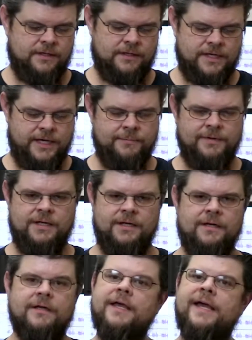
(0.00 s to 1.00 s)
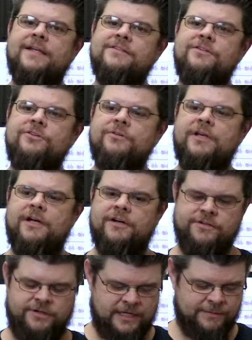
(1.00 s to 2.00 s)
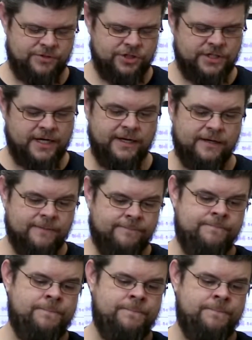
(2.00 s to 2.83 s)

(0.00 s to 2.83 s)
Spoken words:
came in as a new character named Shank.